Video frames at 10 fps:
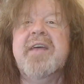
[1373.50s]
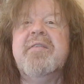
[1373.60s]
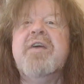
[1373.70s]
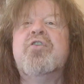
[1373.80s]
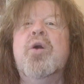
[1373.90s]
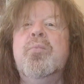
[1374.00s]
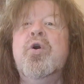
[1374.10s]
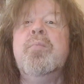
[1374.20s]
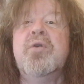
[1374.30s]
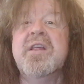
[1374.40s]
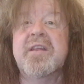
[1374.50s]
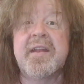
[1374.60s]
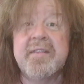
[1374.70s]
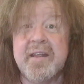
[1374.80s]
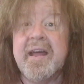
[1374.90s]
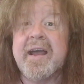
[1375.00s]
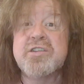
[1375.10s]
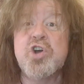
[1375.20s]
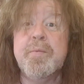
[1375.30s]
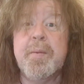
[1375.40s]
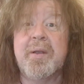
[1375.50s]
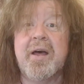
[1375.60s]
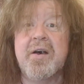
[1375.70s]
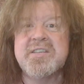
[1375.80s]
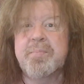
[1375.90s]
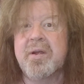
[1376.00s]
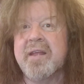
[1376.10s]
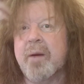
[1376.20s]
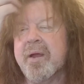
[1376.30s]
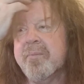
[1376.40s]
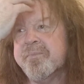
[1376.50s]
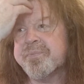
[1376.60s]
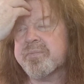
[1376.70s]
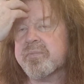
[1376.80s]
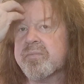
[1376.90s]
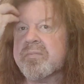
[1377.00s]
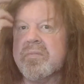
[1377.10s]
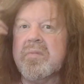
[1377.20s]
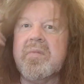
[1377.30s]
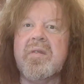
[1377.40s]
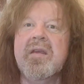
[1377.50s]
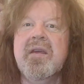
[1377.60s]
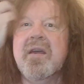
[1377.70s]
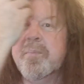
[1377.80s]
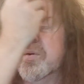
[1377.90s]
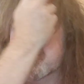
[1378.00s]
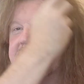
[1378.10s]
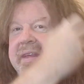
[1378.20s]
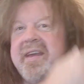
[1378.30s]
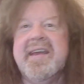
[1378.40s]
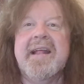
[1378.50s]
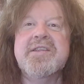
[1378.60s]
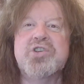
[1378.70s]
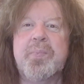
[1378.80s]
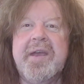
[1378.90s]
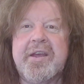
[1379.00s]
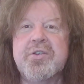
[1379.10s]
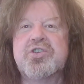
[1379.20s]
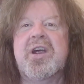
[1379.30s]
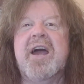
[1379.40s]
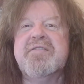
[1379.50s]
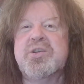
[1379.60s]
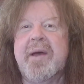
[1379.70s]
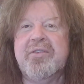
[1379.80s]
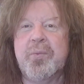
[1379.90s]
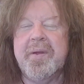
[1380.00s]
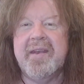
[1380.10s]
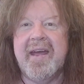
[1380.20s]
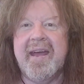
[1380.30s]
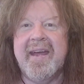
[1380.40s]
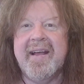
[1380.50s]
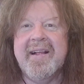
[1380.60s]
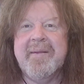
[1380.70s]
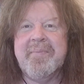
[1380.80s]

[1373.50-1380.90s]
They've got more money than the Nakatomi Plaza, put it that way. But he contrives to end up in there,